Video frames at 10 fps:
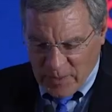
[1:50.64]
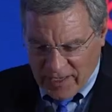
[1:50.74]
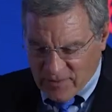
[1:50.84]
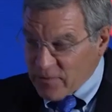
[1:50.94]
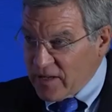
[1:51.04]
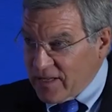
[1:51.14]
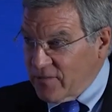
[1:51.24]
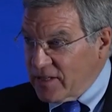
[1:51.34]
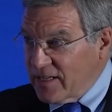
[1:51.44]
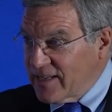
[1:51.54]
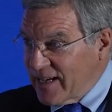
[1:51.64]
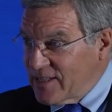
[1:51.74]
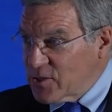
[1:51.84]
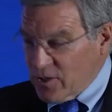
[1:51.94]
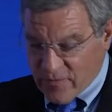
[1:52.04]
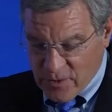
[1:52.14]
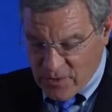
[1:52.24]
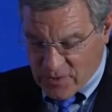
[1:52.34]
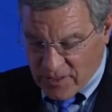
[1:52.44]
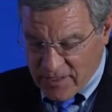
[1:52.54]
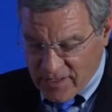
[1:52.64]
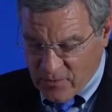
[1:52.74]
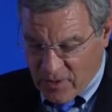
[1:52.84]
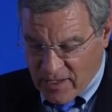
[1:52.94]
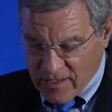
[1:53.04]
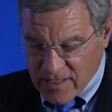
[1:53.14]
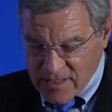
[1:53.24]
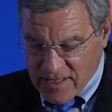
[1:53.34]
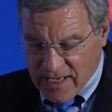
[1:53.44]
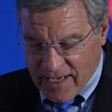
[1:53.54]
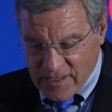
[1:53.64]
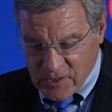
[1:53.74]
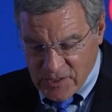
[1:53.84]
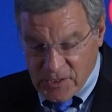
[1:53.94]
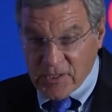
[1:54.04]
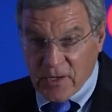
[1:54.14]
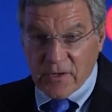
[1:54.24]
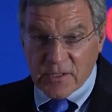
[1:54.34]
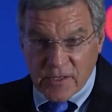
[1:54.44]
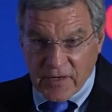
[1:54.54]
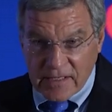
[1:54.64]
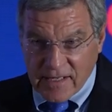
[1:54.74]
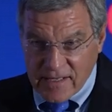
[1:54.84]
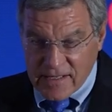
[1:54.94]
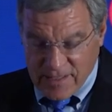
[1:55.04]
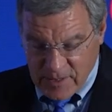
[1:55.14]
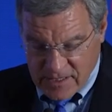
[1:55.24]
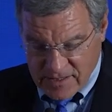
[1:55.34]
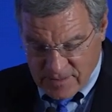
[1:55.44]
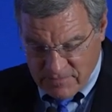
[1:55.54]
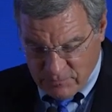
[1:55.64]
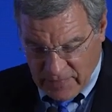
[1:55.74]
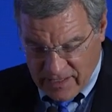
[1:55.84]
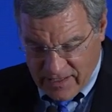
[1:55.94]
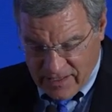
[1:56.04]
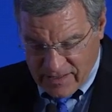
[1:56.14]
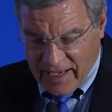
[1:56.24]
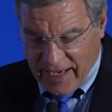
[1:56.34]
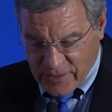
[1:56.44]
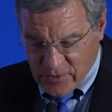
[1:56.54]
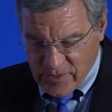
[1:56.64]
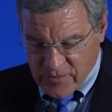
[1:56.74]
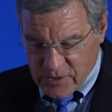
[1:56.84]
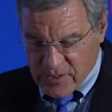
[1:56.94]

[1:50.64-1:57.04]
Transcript: battle than even the danger of a nuclear Iran is the ancient scourge of anti-Semitism, the hatred of the